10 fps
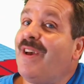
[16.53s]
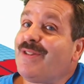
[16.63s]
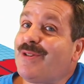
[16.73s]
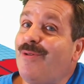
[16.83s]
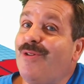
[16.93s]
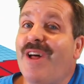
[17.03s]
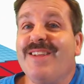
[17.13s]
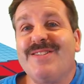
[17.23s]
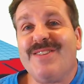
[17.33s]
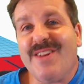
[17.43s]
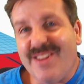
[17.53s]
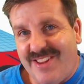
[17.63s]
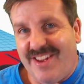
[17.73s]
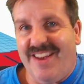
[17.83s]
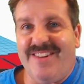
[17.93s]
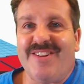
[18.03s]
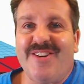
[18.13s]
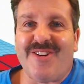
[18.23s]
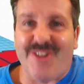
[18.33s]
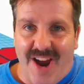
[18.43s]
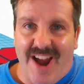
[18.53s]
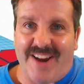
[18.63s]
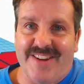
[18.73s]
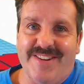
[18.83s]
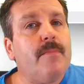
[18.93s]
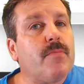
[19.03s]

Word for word: so let's get cracking.